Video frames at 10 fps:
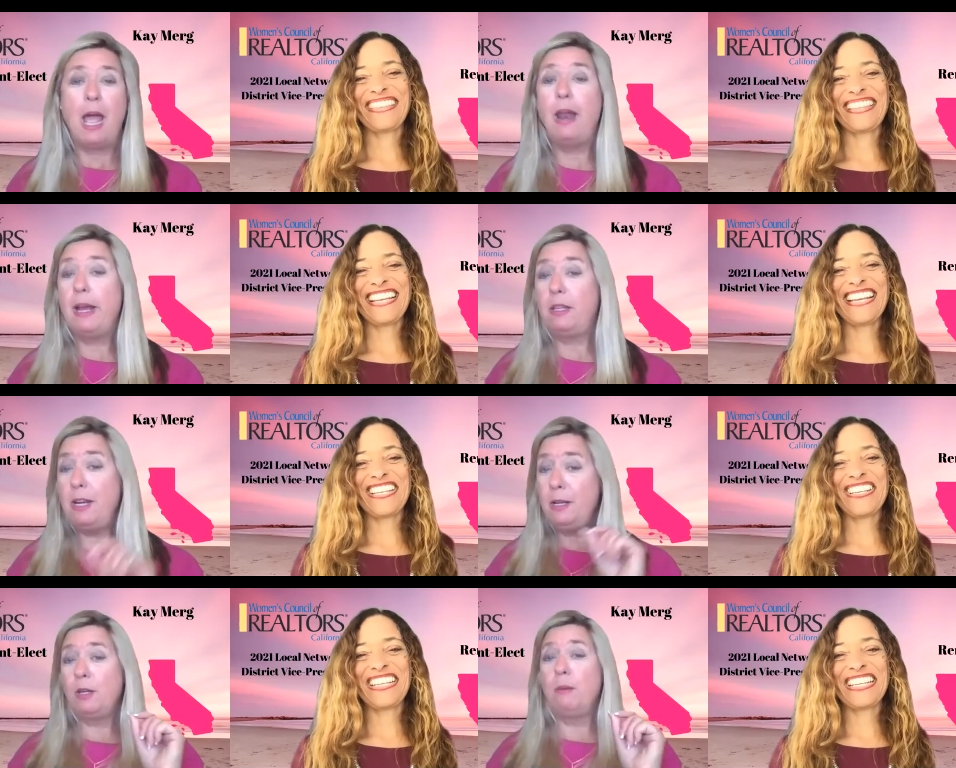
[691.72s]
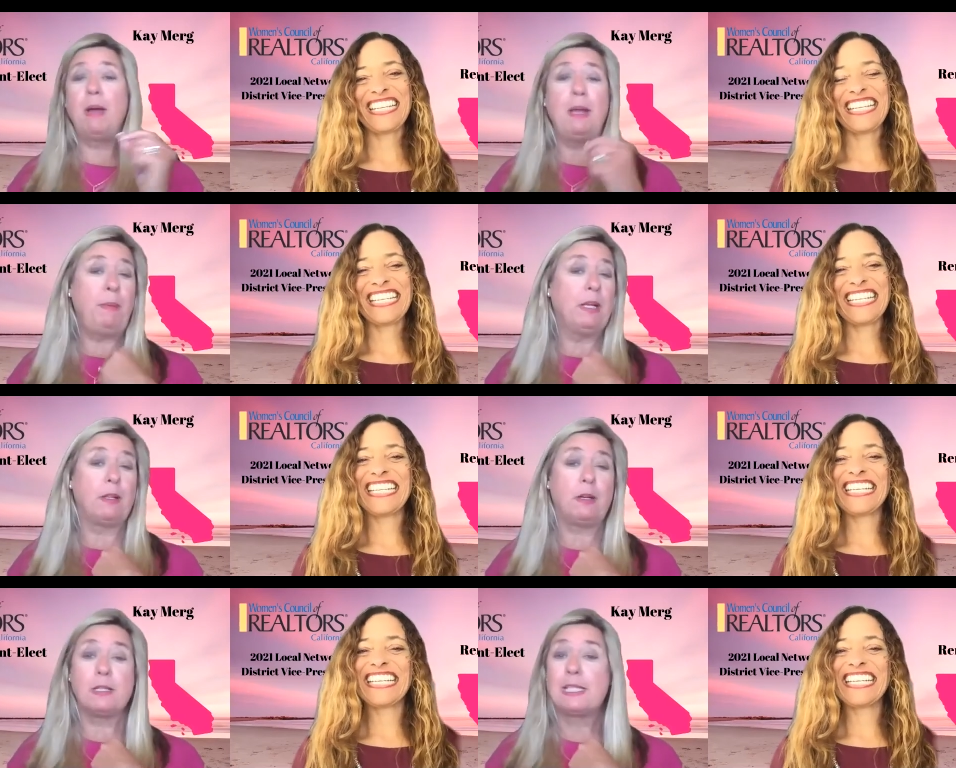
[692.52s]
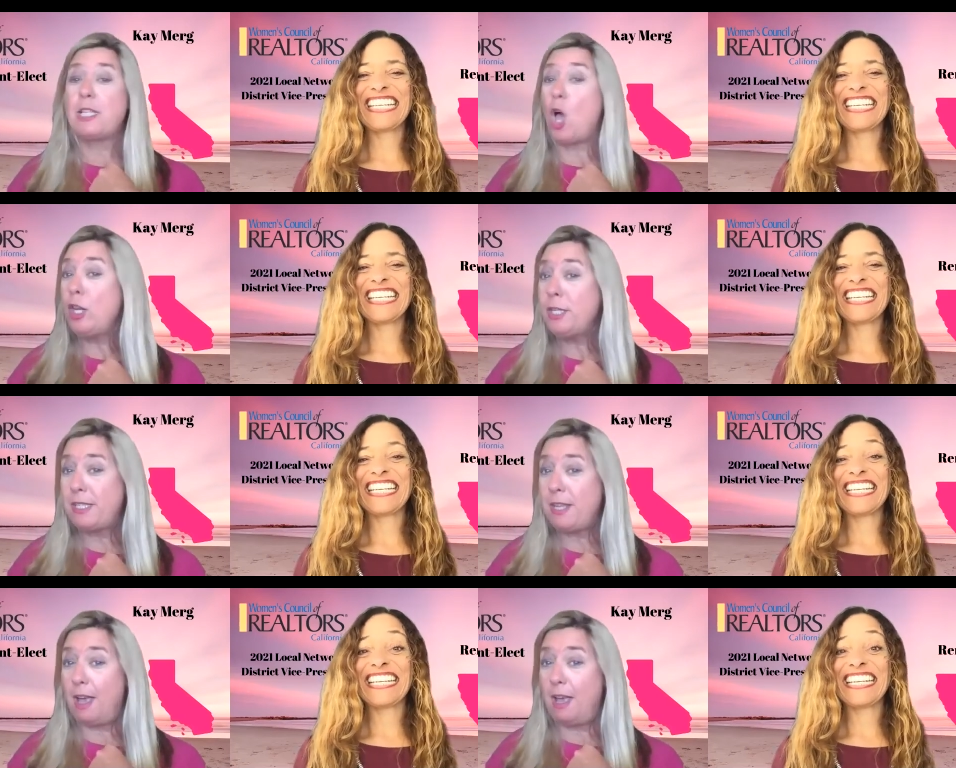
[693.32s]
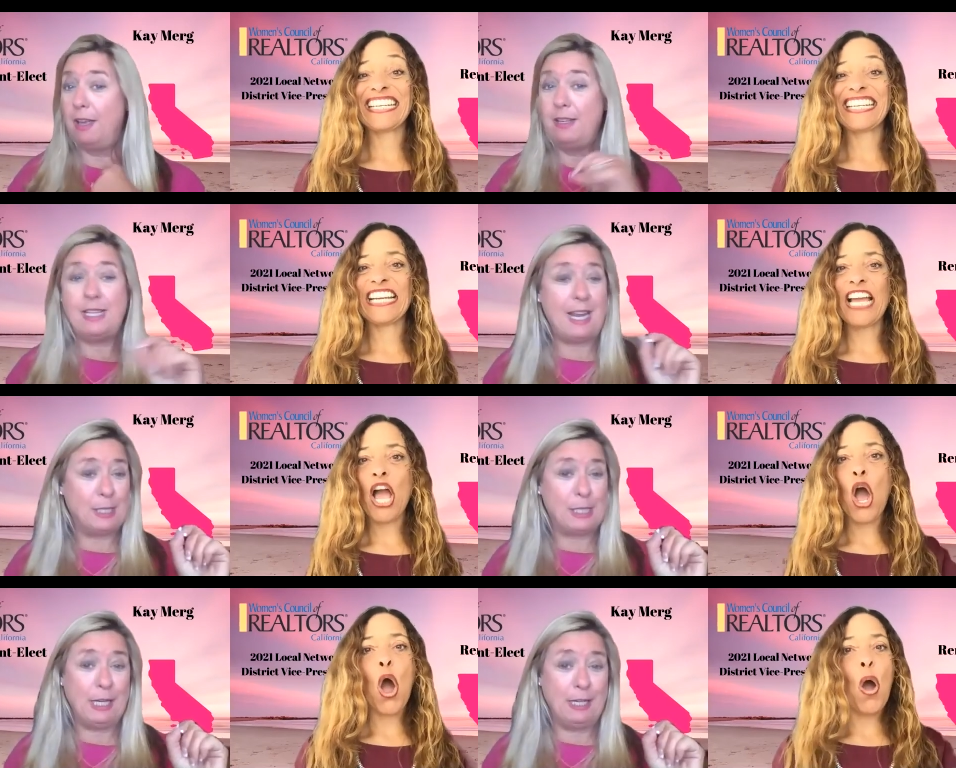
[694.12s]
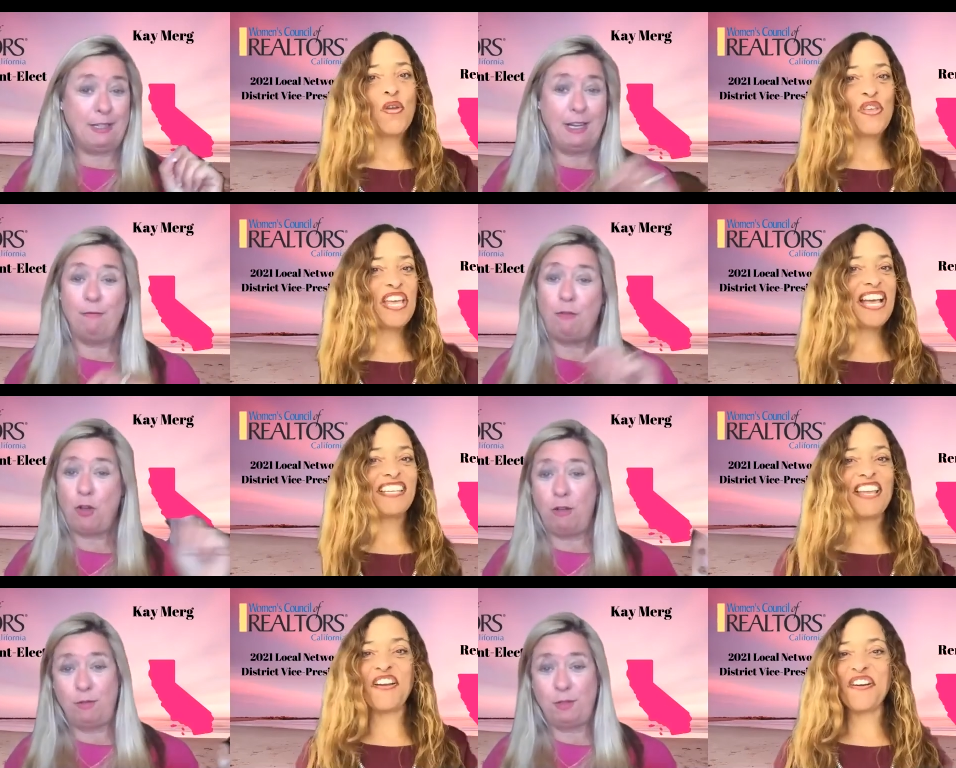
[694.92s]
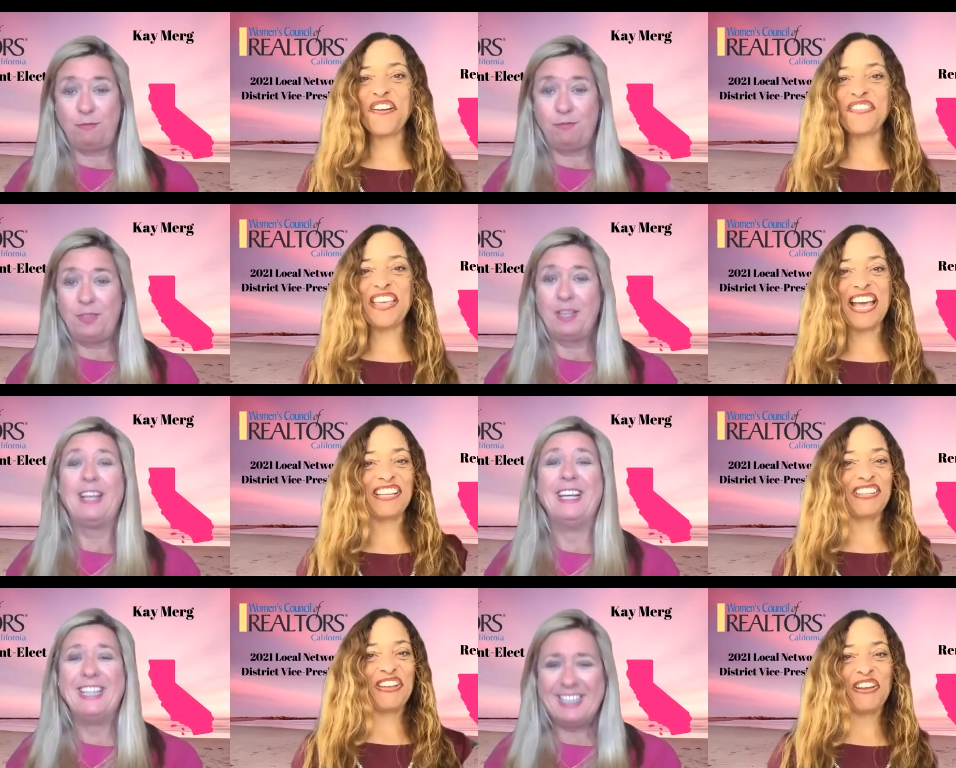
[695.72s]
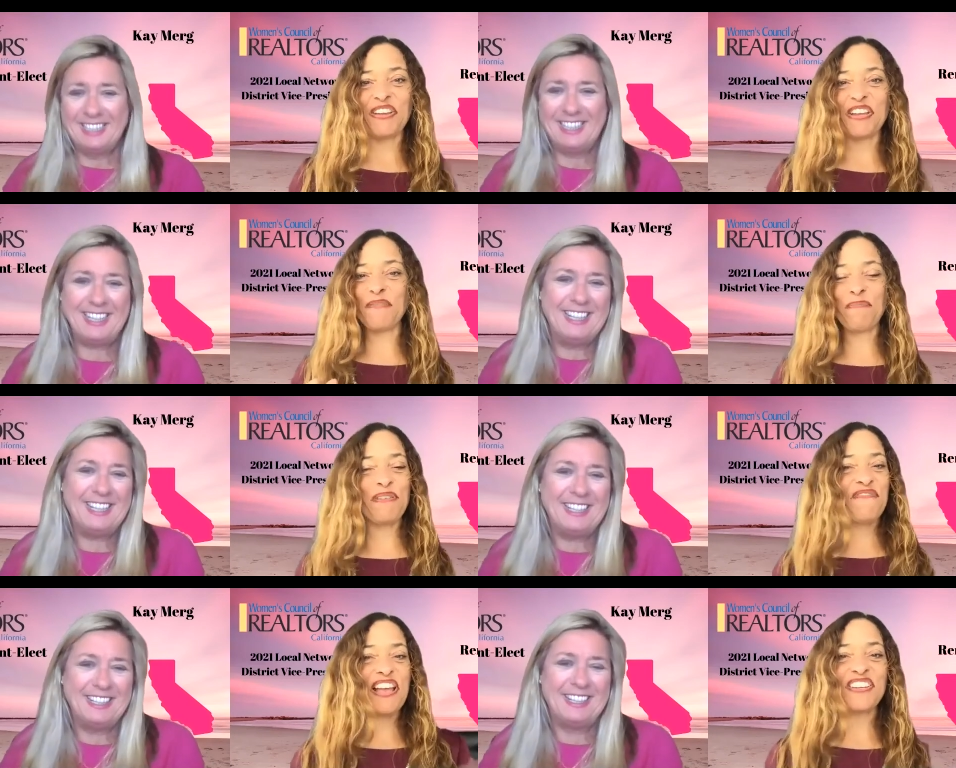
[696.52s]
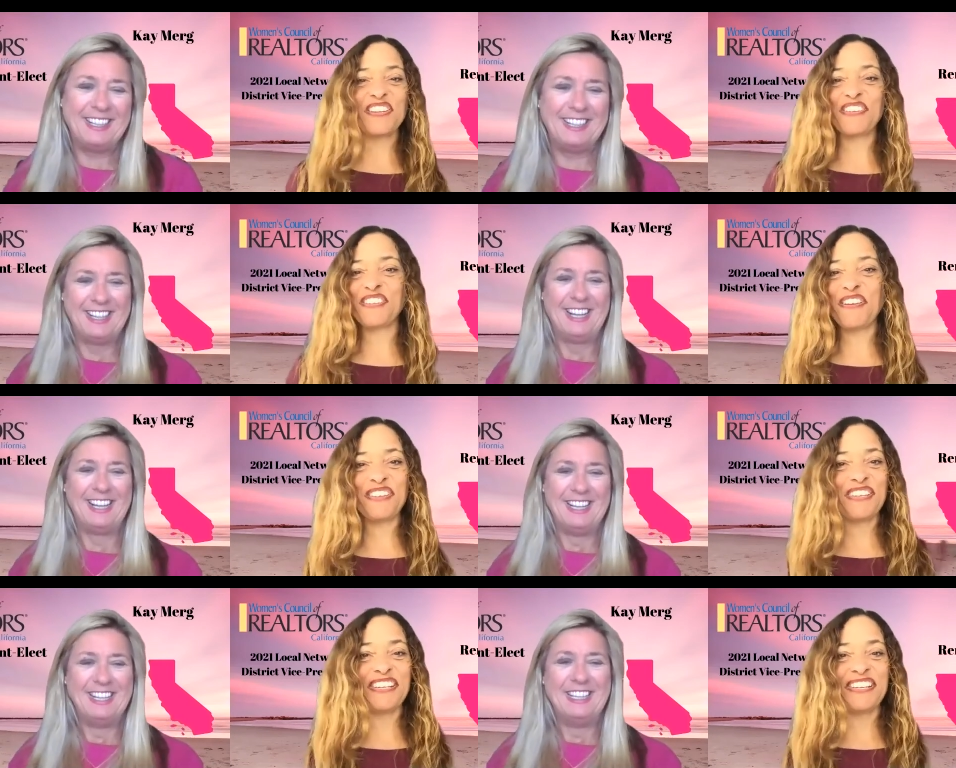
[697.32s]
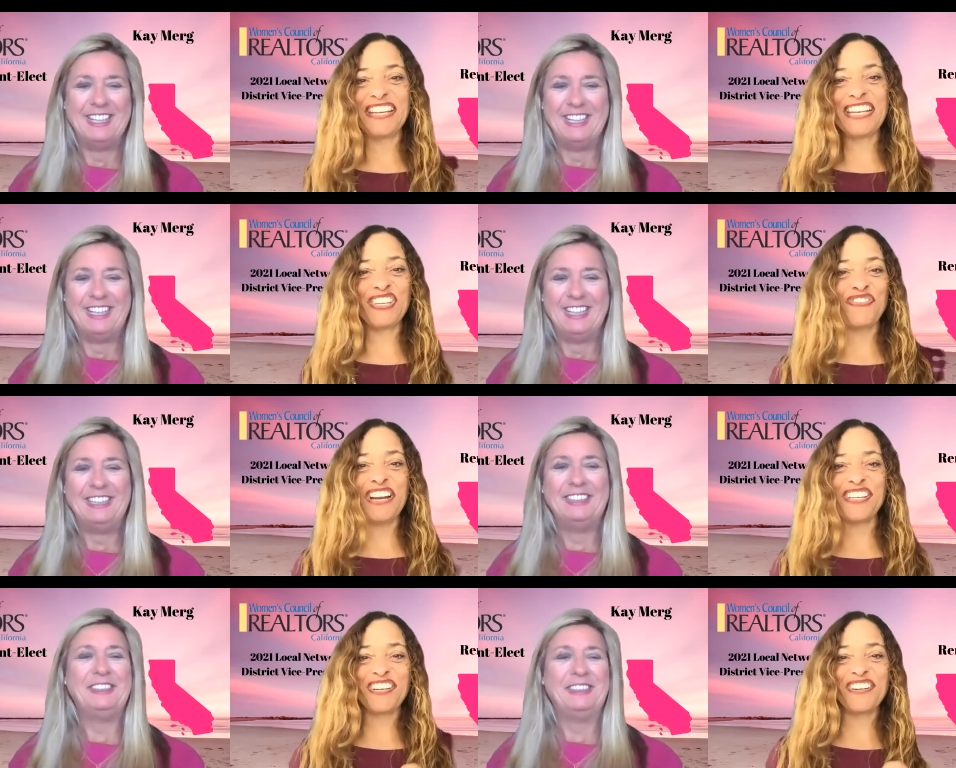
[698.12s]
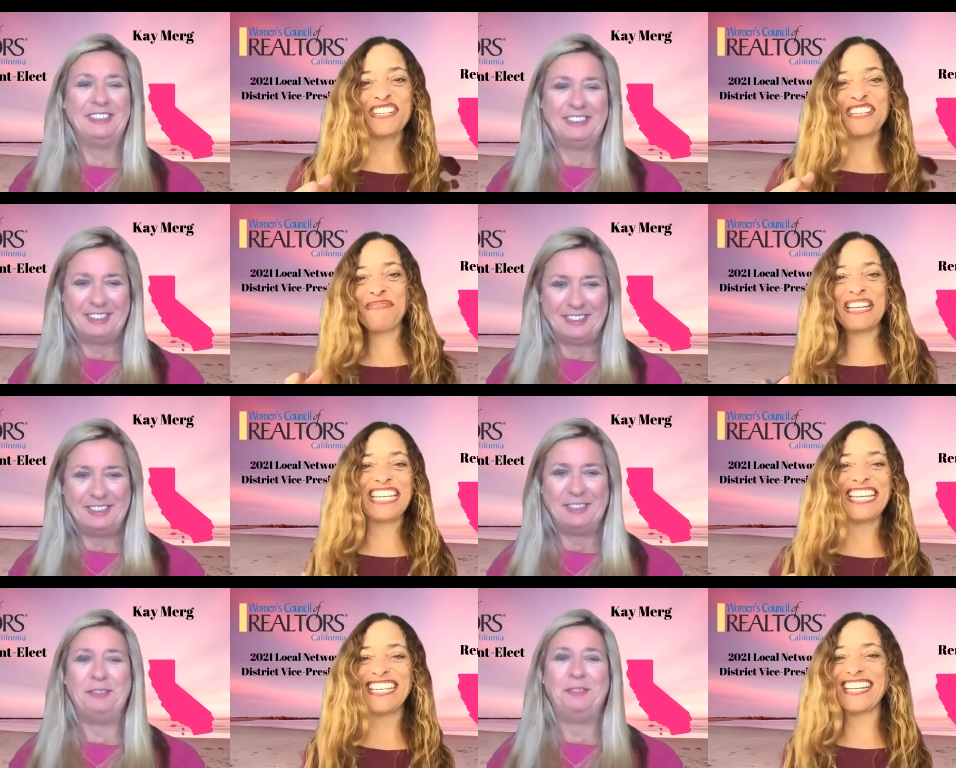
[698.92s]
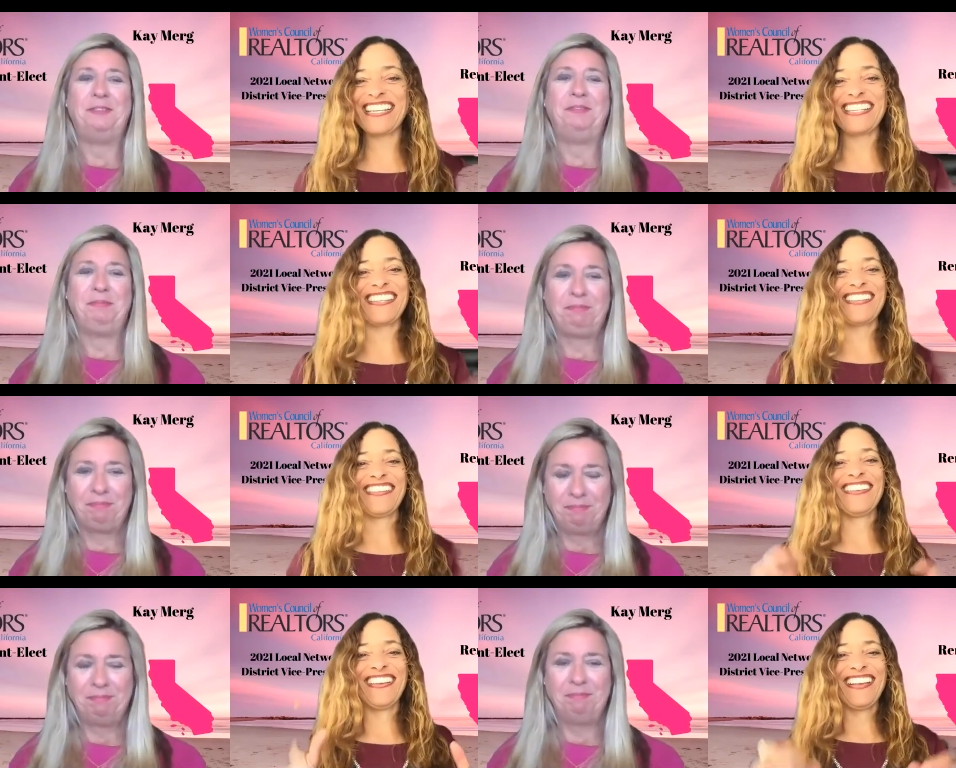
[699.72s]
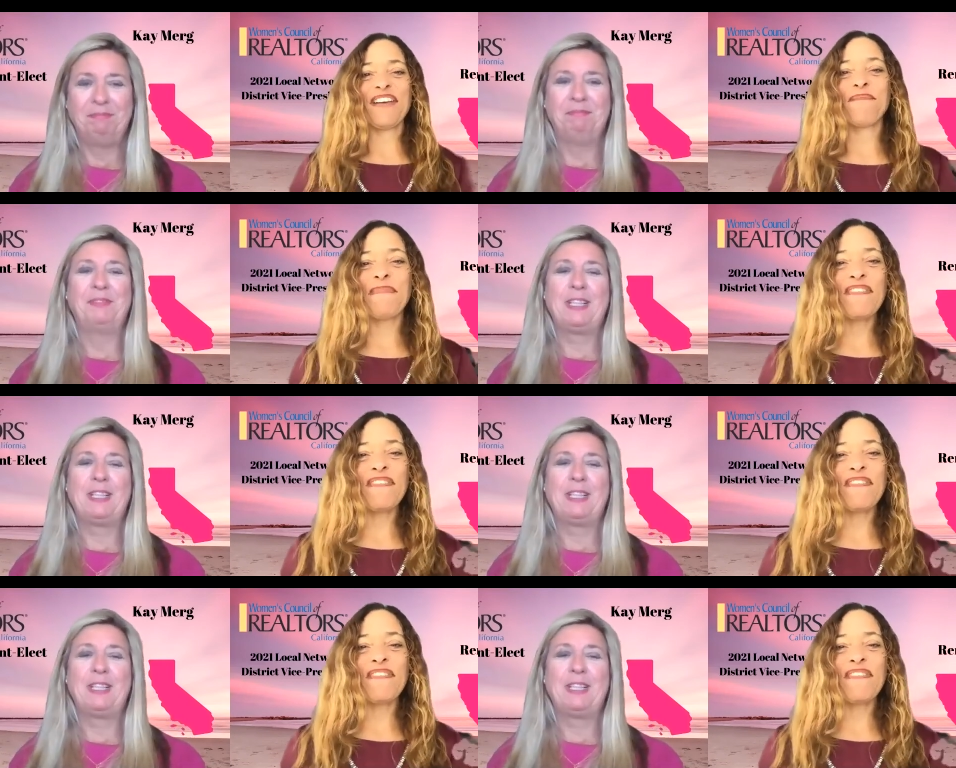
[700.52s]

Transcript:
Speaker 1: And I think there might be a little salsa dancing.
Speaker 2: Yes, involved. I heard that. Uh, professional salsa instructor is going to be teaching us. My